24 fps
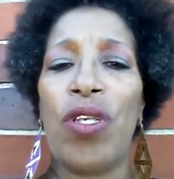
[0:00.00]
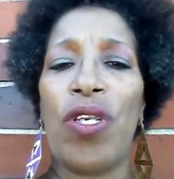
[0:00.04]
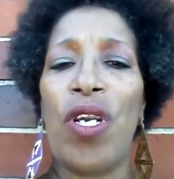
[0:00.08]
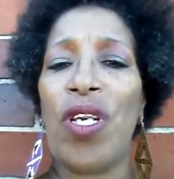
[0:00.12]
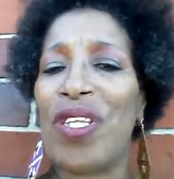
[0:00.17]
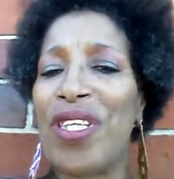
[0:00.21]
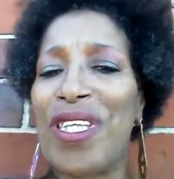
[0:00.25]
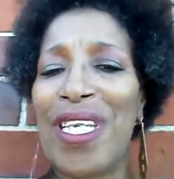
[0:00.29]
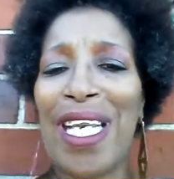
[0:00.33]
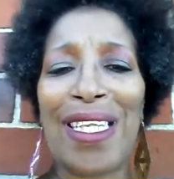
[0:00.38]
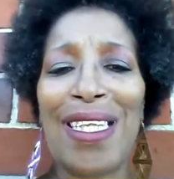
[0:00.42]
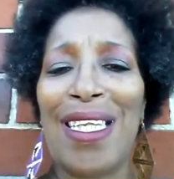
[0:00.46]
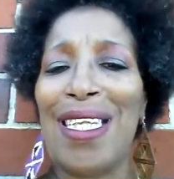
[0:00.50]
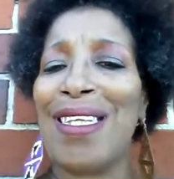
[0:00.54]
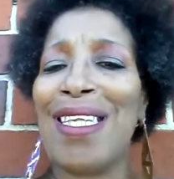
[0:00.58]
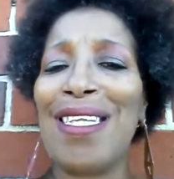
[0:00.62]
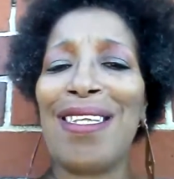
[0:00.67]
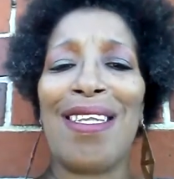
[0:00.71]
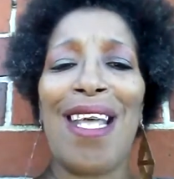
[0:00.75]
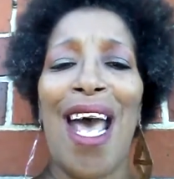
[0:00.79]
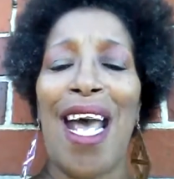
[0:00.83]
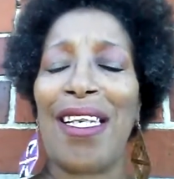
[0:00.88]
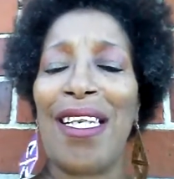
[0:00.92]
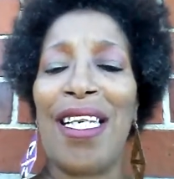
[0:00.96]
Your
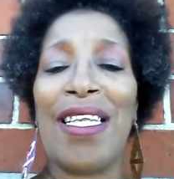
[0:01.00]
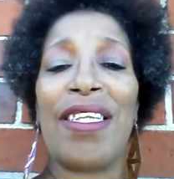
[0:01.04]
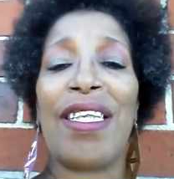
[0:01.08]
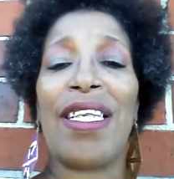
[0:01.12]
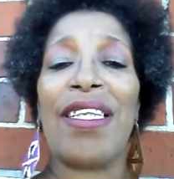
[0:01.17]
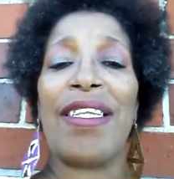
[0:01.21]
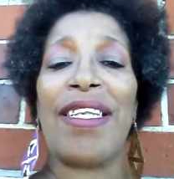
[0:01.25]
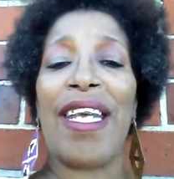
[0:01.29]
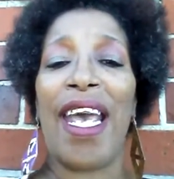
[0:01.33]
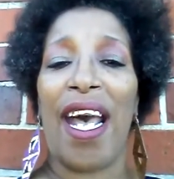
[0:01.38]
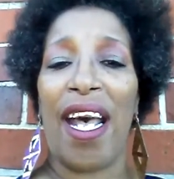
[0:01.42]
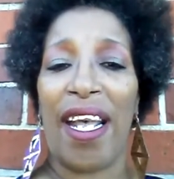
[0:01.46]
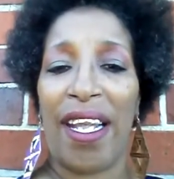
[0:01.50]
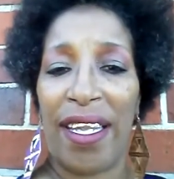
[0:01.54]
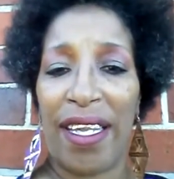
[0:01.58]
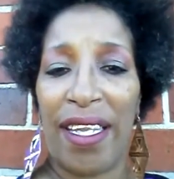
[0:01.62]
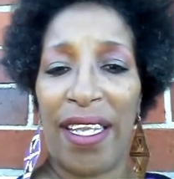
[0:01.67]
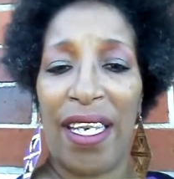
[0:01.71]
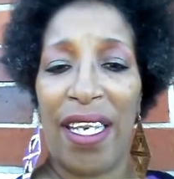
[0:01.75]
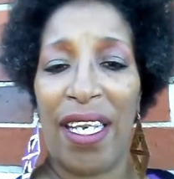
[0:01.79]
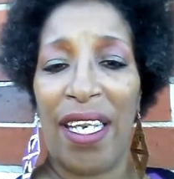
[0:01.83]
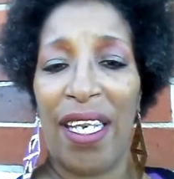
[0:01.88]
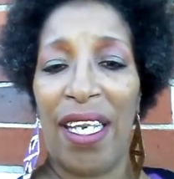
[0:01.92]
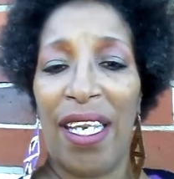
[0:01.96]
sickness is not unto
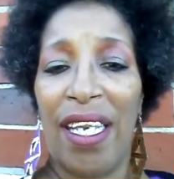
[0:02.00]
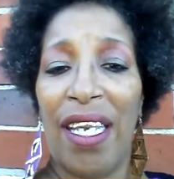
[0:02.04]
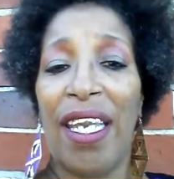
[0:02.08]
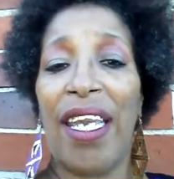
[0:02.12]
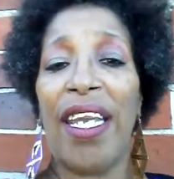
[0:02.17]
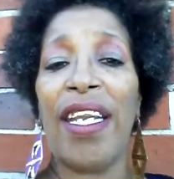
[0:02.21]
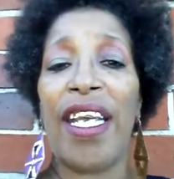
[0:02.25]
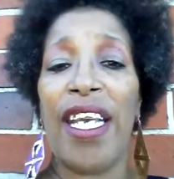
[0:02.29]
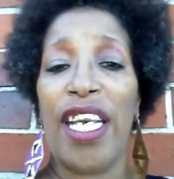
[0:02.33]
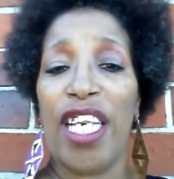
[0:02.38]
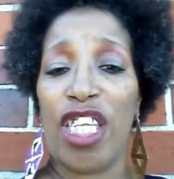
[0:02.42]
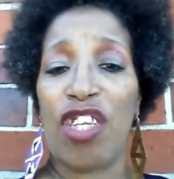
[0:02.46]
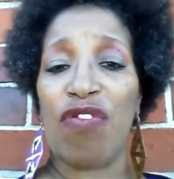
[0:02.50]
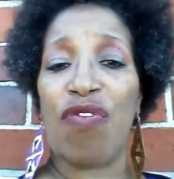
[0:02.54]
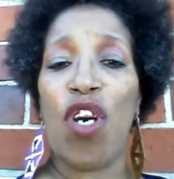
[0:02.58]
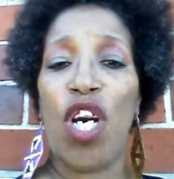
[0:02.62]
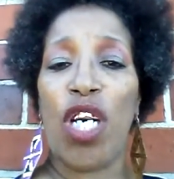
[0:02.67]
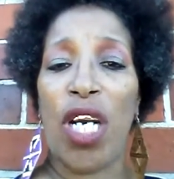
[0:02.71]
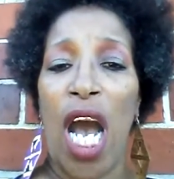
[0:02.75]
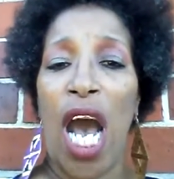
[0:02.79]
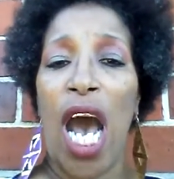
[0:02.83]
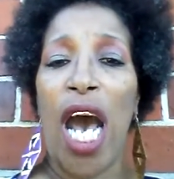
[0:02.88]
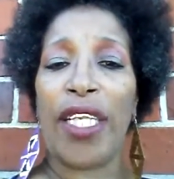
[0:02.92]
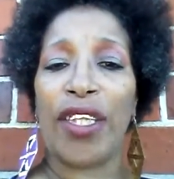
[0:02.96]
death. It is
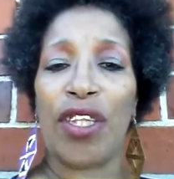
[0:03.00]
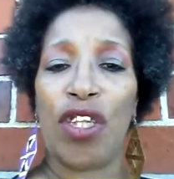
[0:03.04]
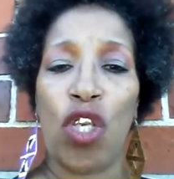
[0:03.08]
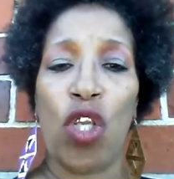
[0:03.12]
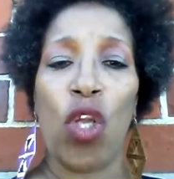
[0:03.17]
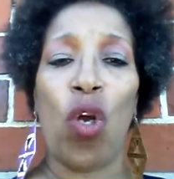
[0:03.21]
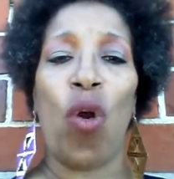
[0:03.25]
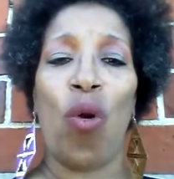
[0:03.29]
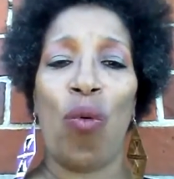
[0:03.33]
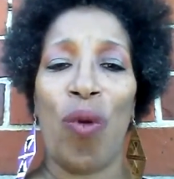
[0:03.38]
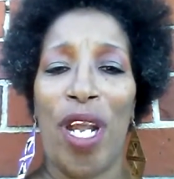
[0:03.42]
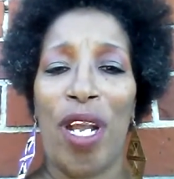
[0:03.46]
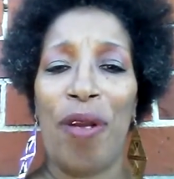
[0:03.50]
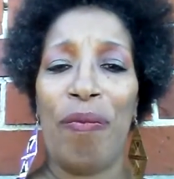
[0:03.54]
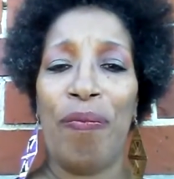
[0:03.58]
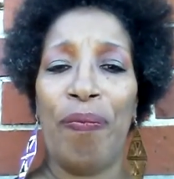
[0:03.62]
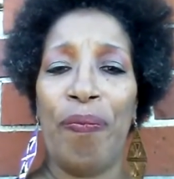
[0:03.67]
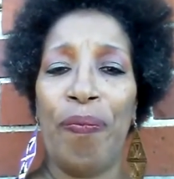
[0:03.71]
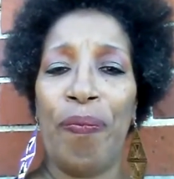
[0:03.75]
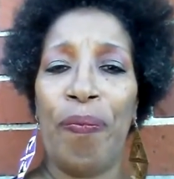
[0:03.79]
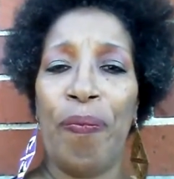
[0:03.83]
for God's glory.